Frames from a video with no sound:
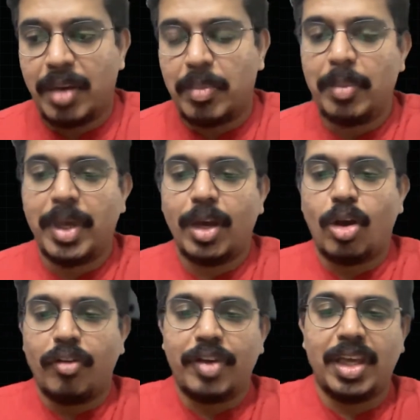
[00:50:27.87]
maybe a
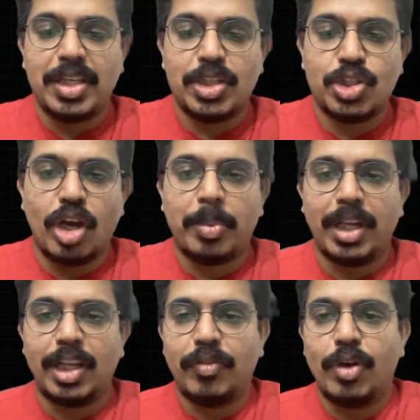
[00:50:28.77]
coffee shop
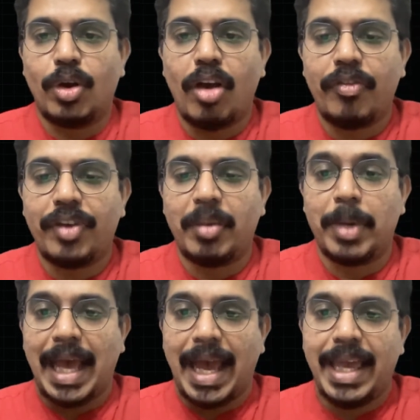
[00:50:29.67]
can give you a coffee,
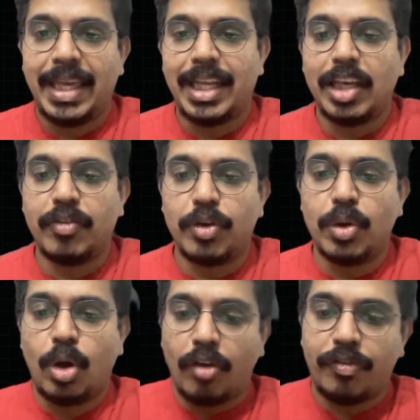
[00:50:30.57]
but I can give you
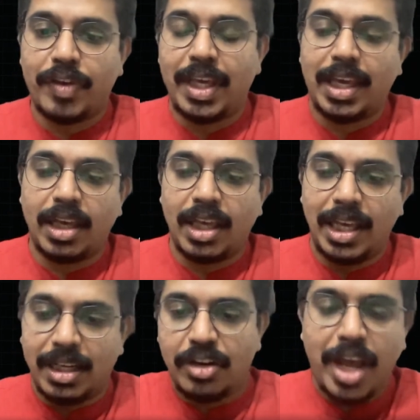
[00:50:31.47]
coffee
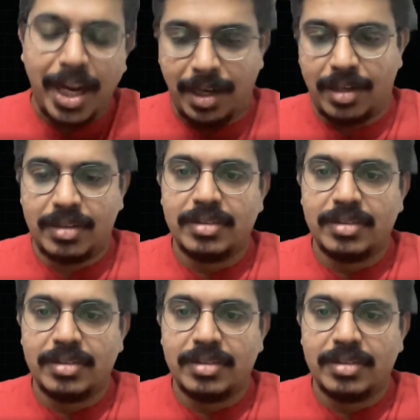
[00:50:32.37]
in a ride